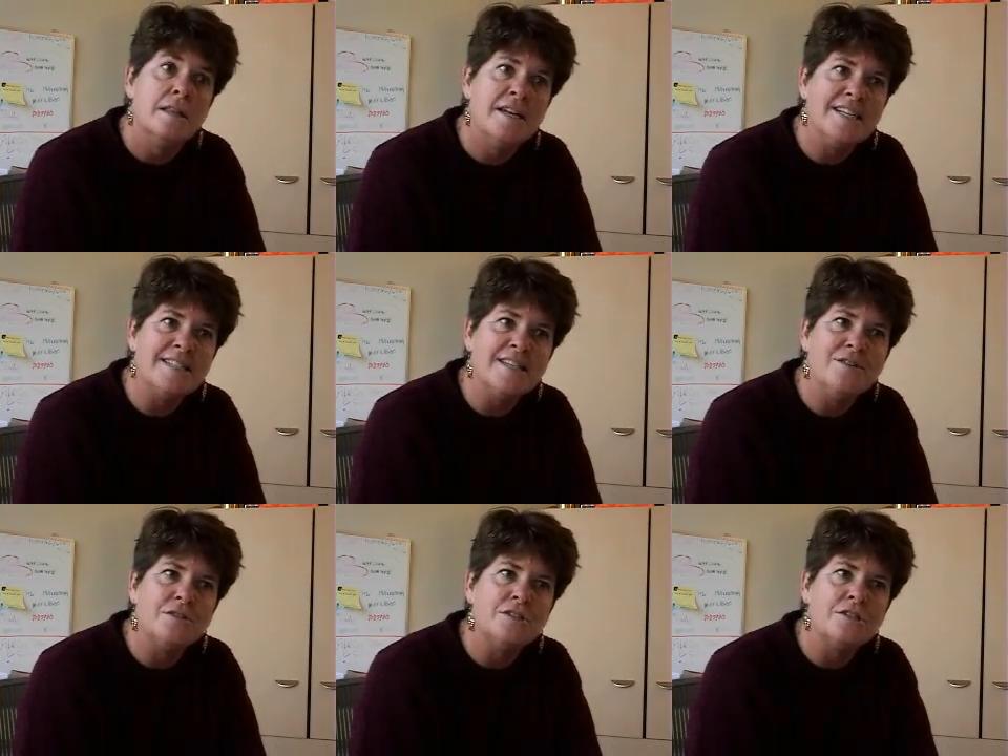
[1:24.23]
The next
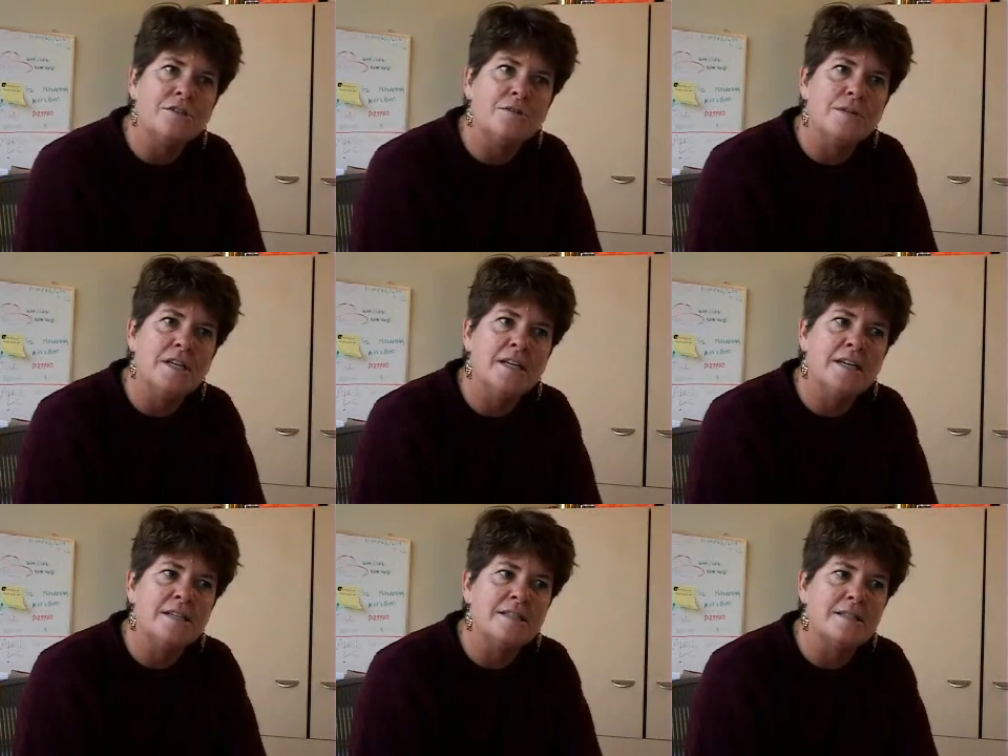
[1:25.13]
thing you can do
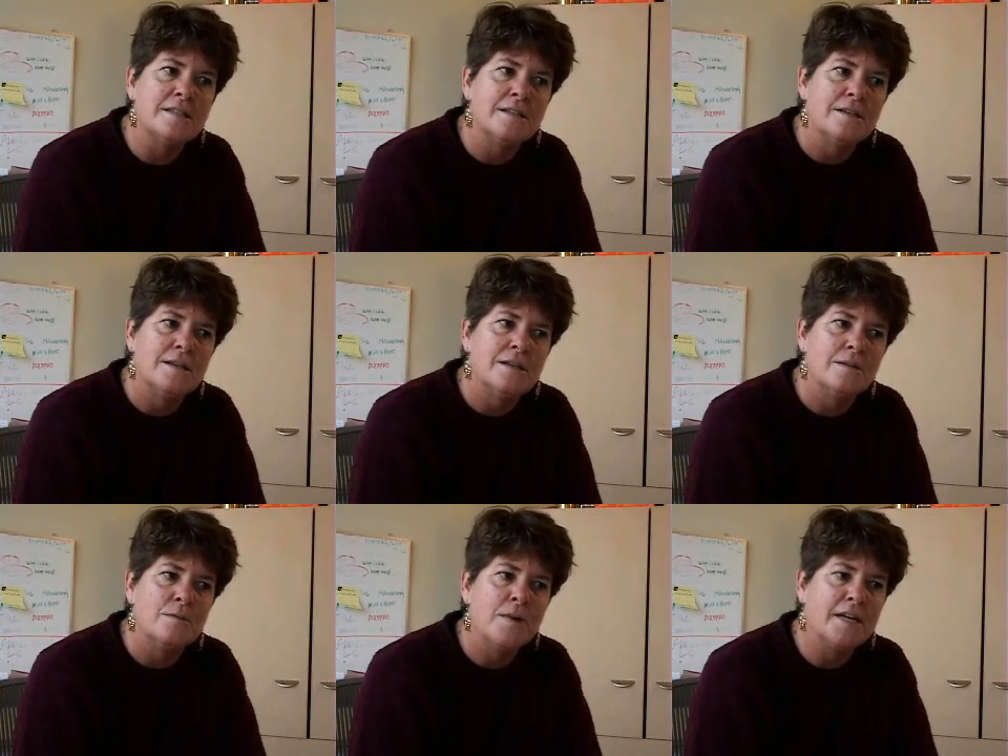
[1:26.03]
is
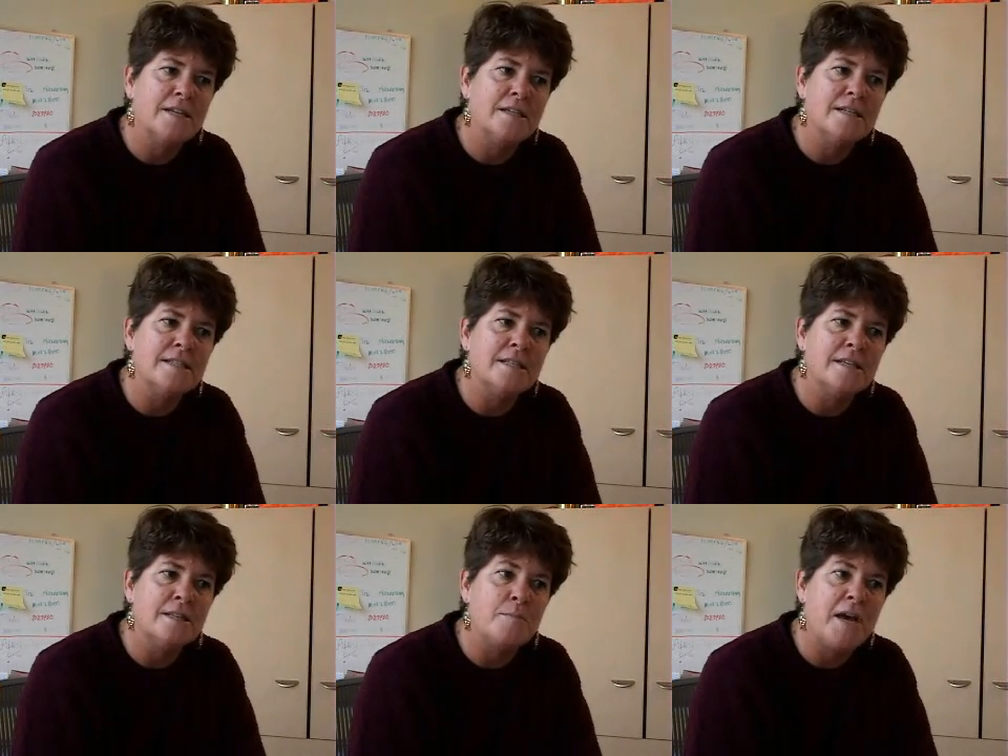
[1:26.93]

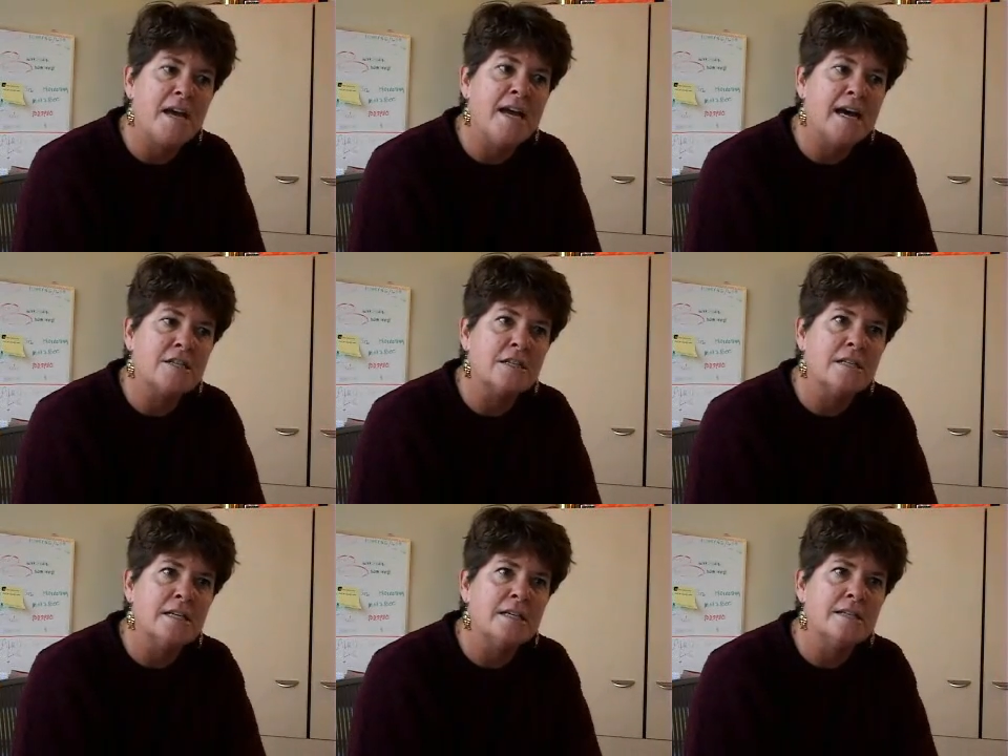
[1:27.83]
recognizing that the bay
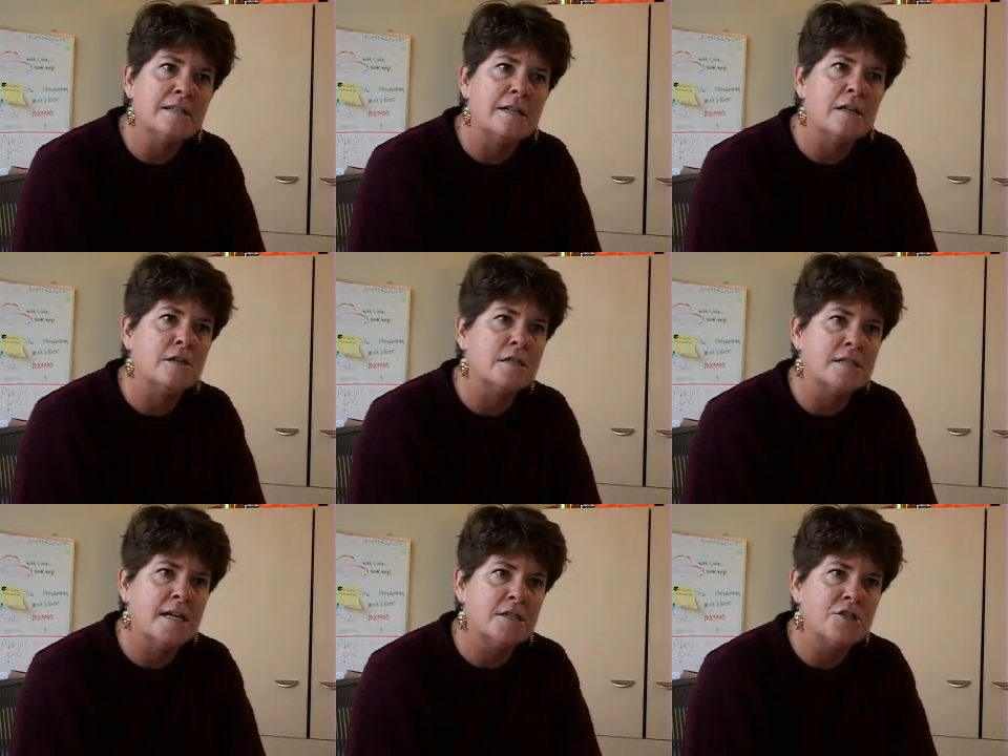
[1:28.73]
actually is the
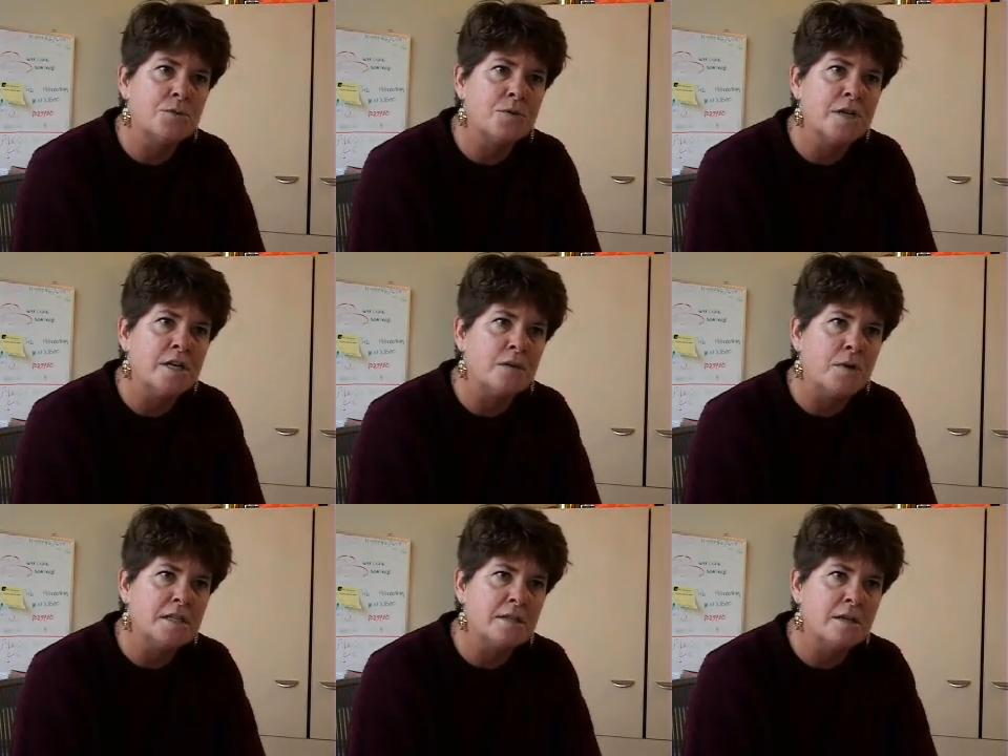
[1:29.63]
largest estuary on
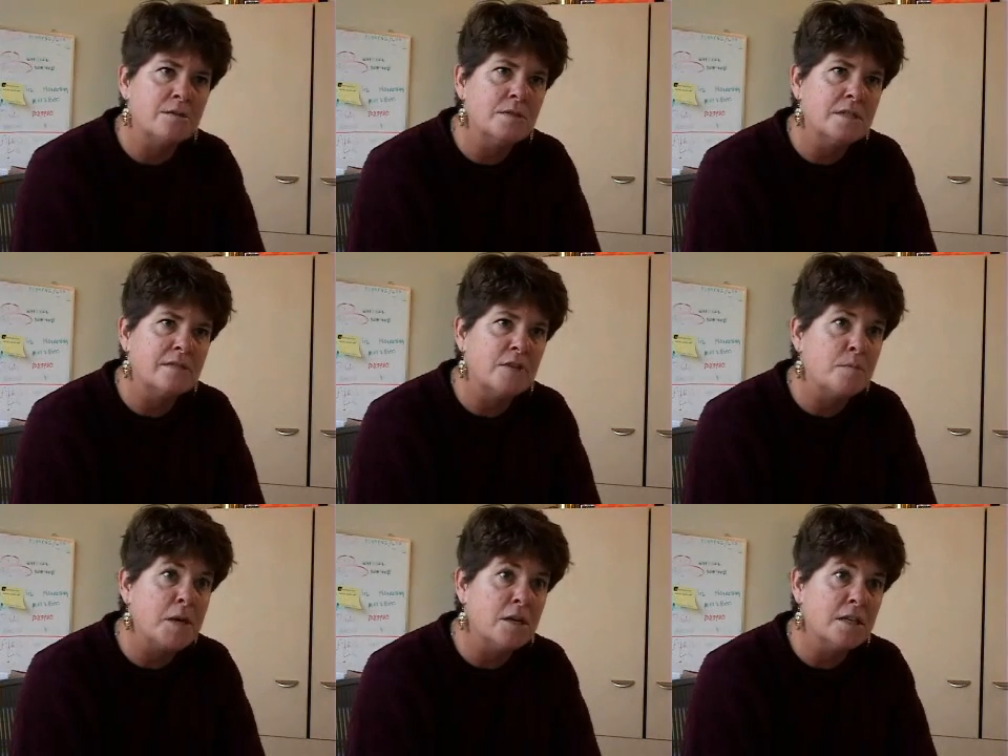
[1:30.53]
the west coast of
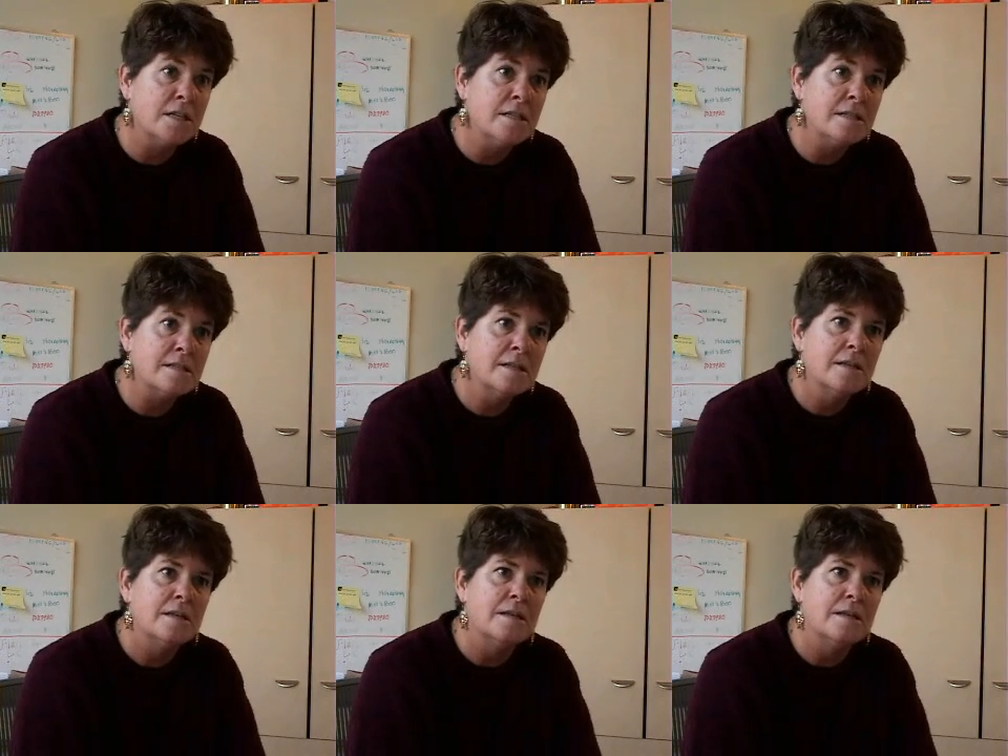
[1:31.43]
the Americas.